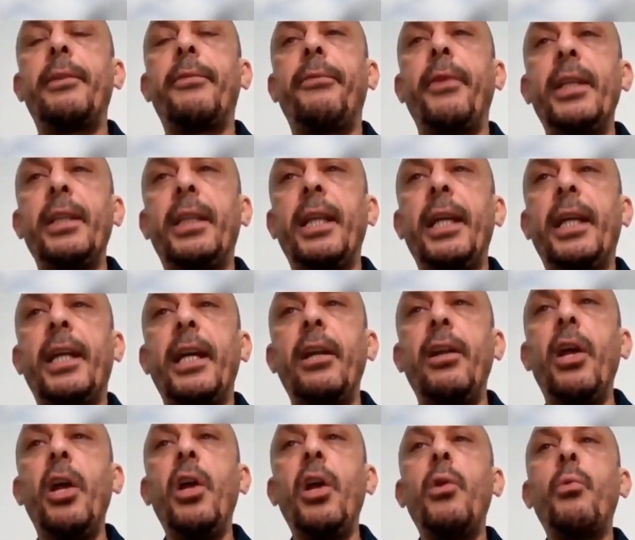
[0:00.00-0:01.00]
right
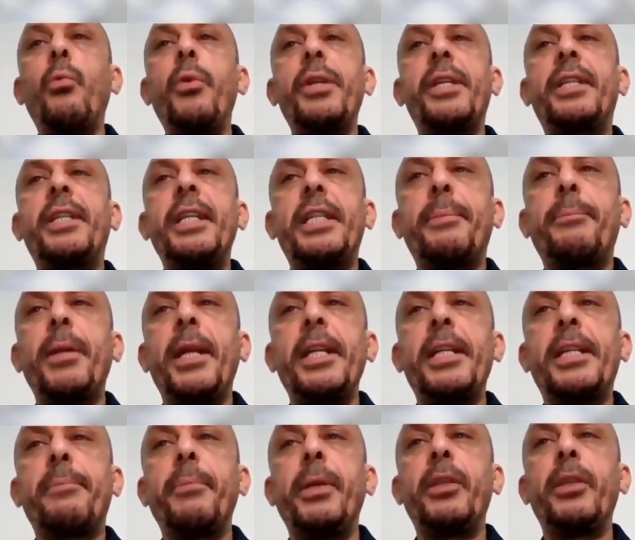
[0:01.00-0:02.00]
ventricle with
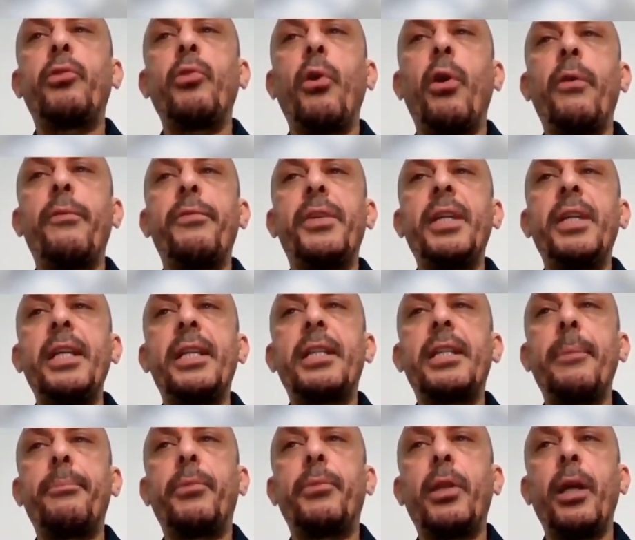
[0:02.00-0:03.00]
displacement
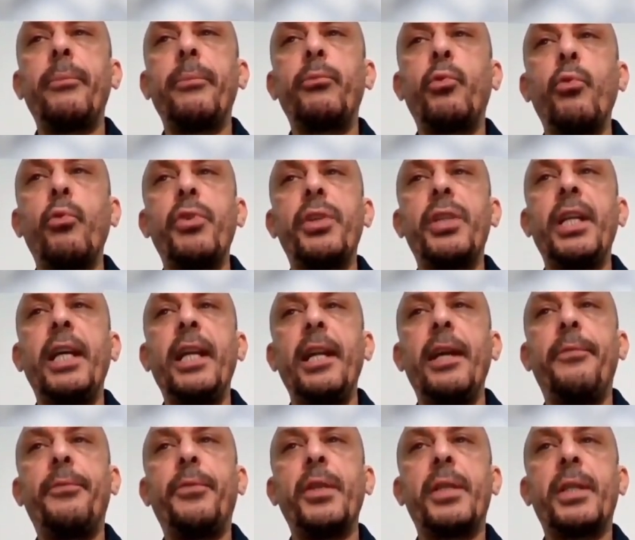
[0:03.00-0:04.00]
of the septum to
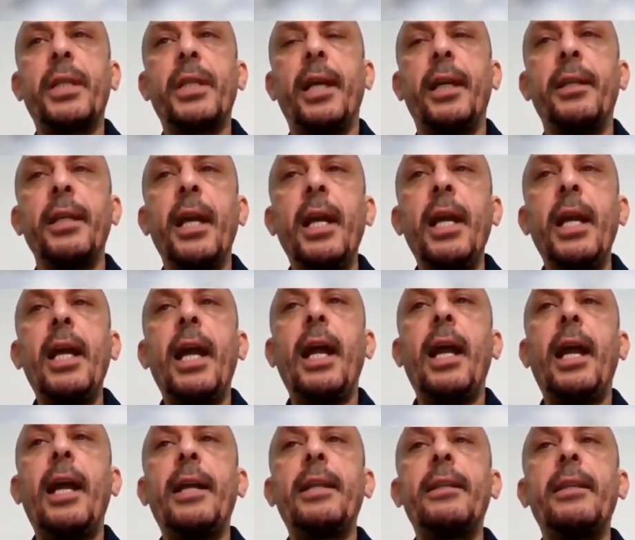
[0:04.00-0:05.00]
the left side.
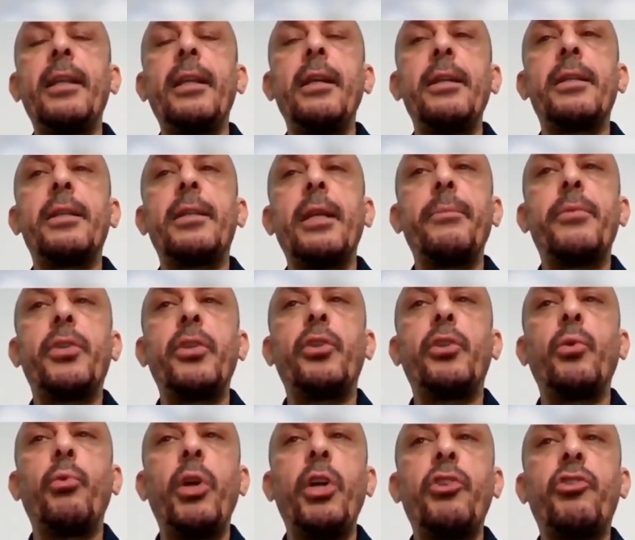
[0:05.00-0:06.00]
And in
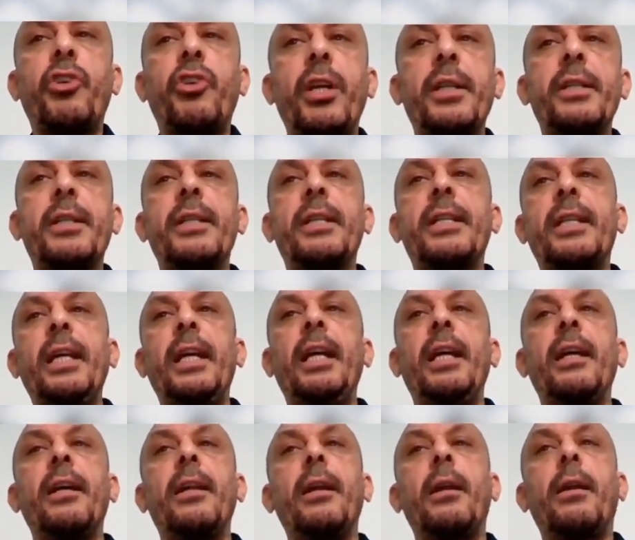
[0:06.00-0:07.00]
some
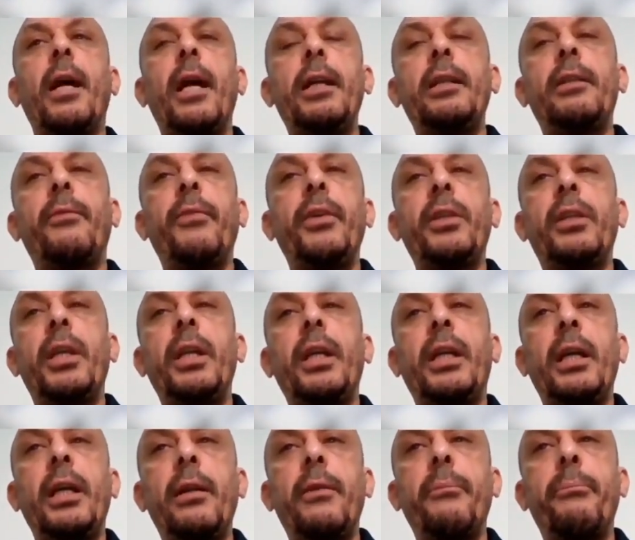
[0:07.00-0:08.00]
situations, the right
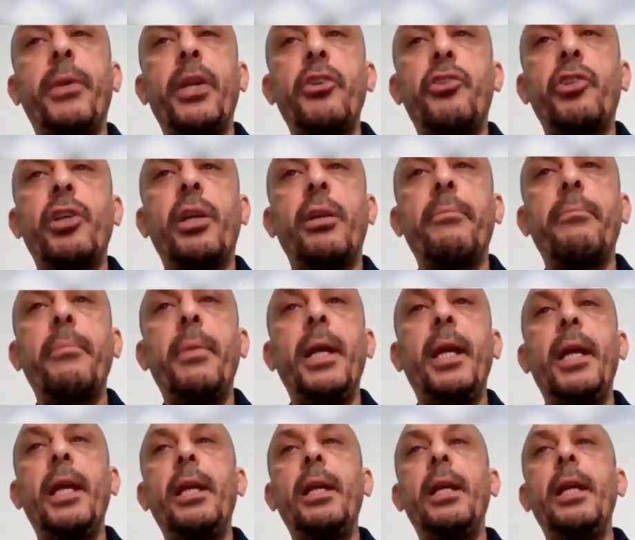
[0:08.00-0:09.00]
ventricle
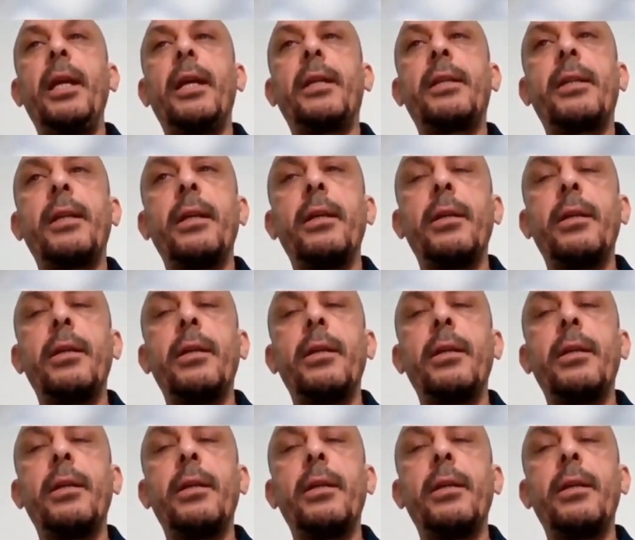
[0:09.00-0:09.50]
pressure may